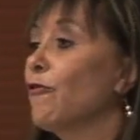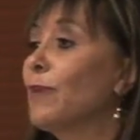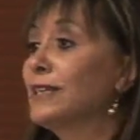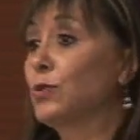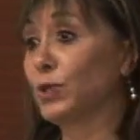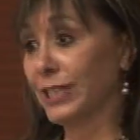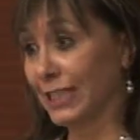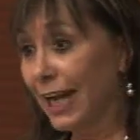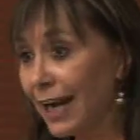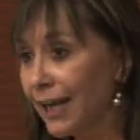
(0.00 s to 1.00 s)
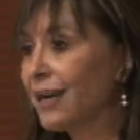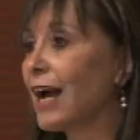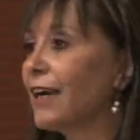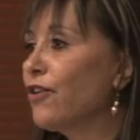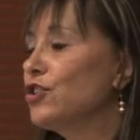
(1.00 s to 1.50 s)
but to start,
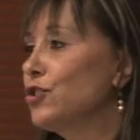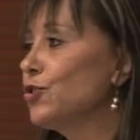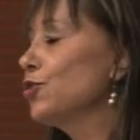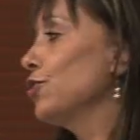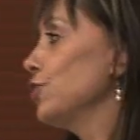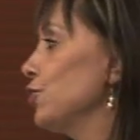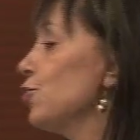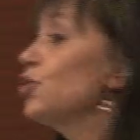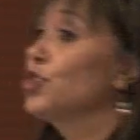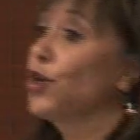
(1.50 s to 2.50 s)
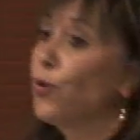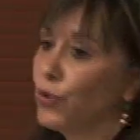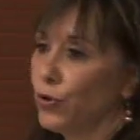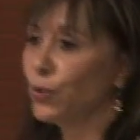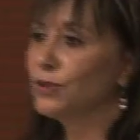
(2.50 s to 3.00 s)
I'm going to, to show
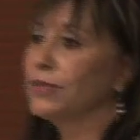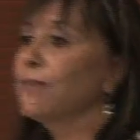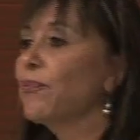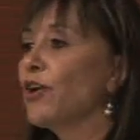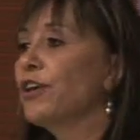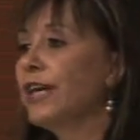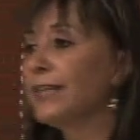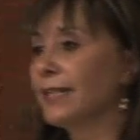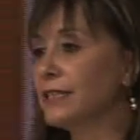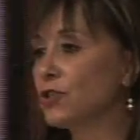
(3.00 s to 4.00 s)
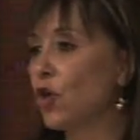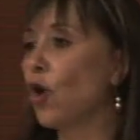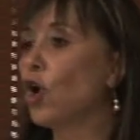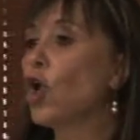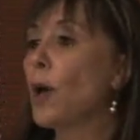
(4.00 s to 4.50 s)
you the project that is
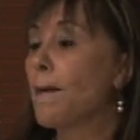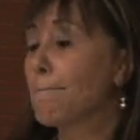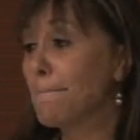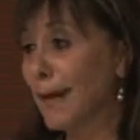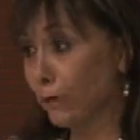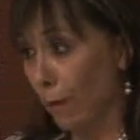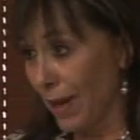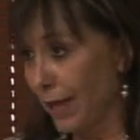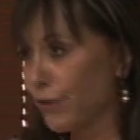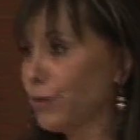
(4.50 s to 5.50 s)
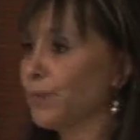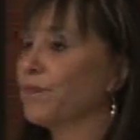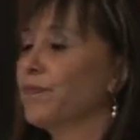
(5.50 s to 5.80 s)
called Mano a Mano